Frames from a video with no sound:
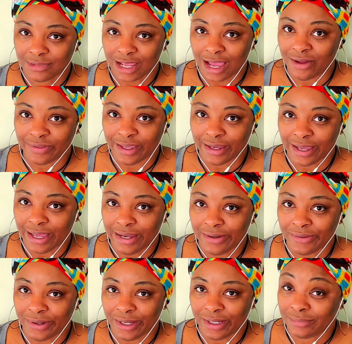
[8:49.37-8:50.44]
I don't think I'd
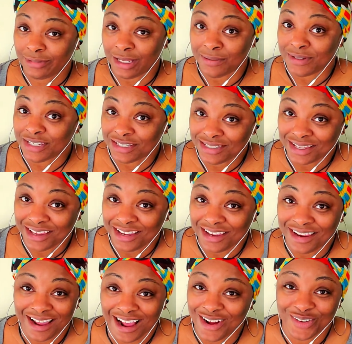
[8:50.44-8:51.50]
do that. I'm just
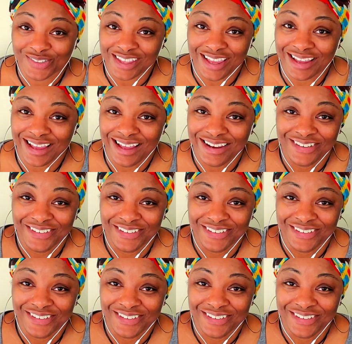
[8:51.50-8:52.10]
saying, I don't think I'd do